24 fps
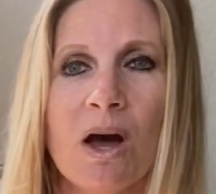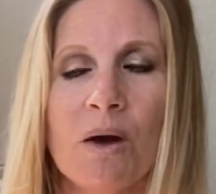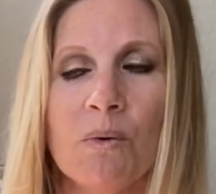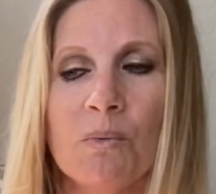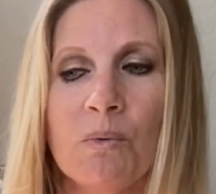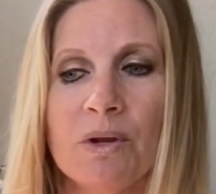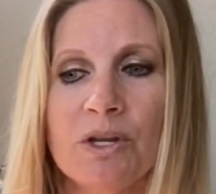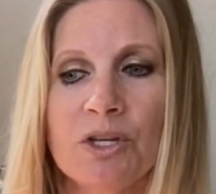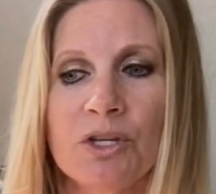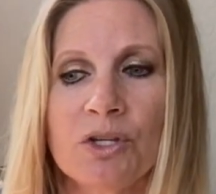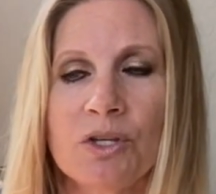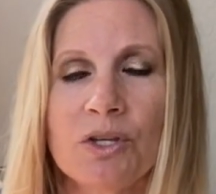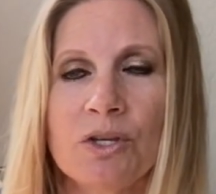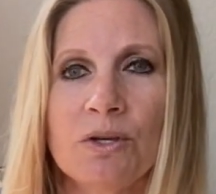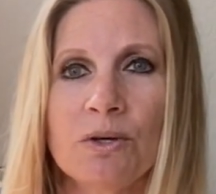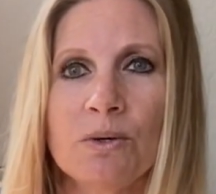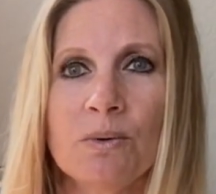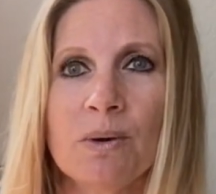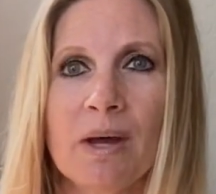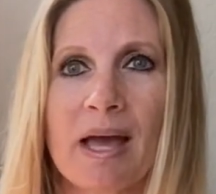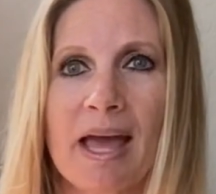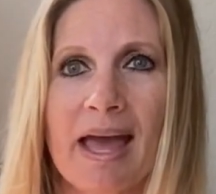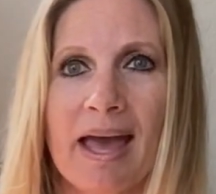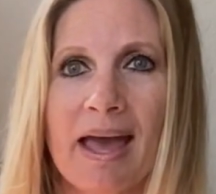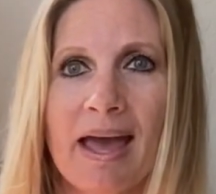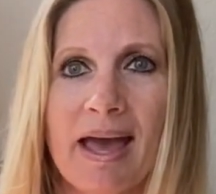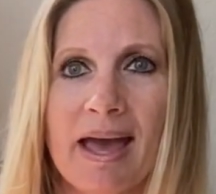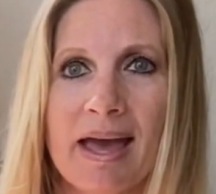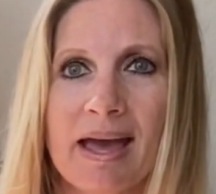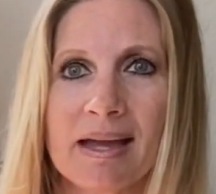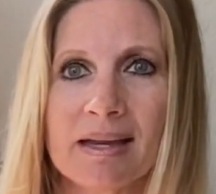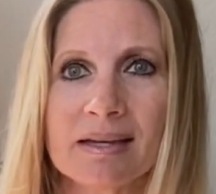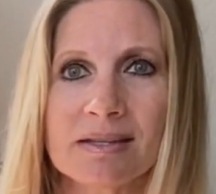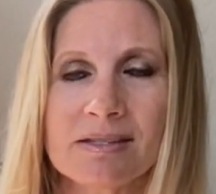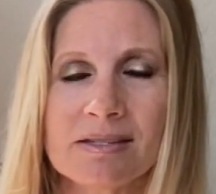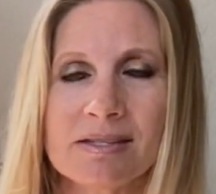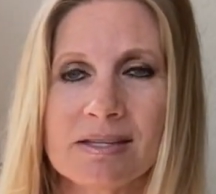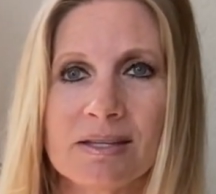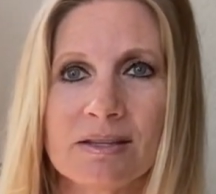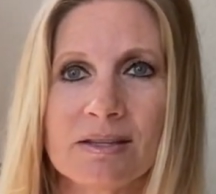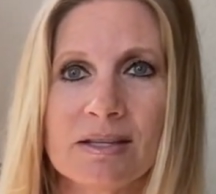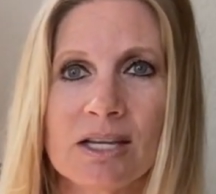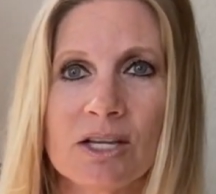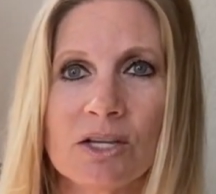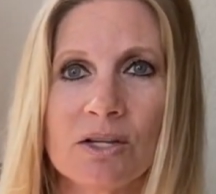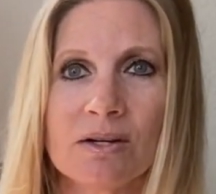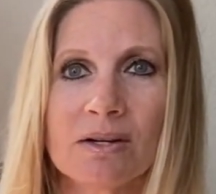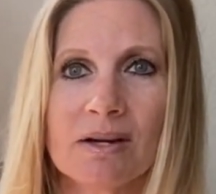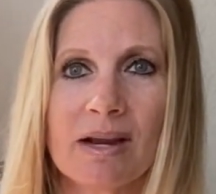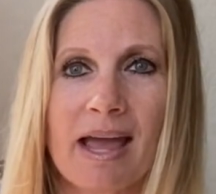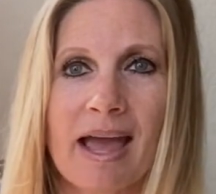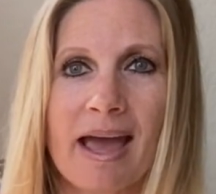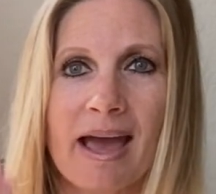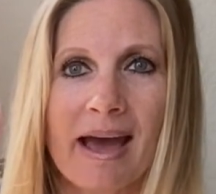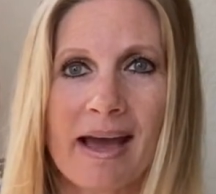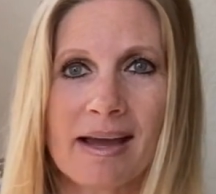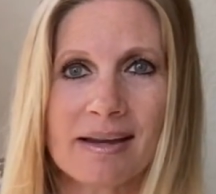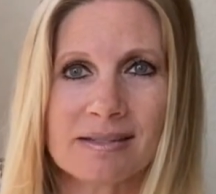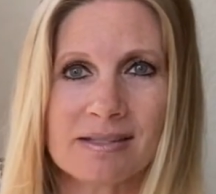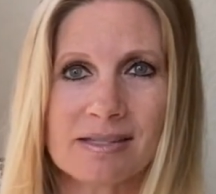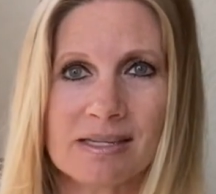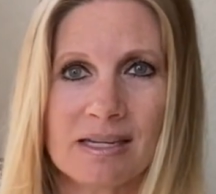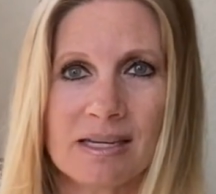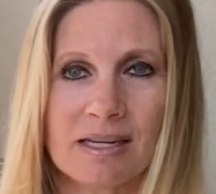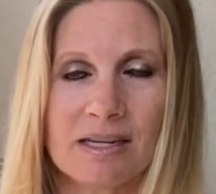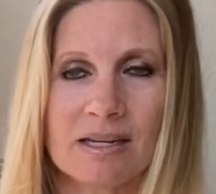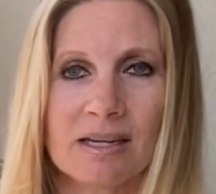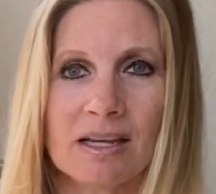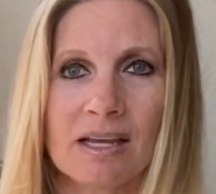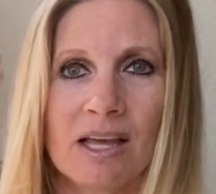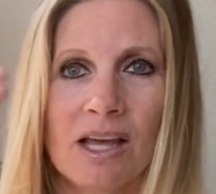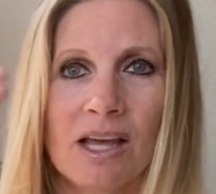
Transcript: when you act, that you're acting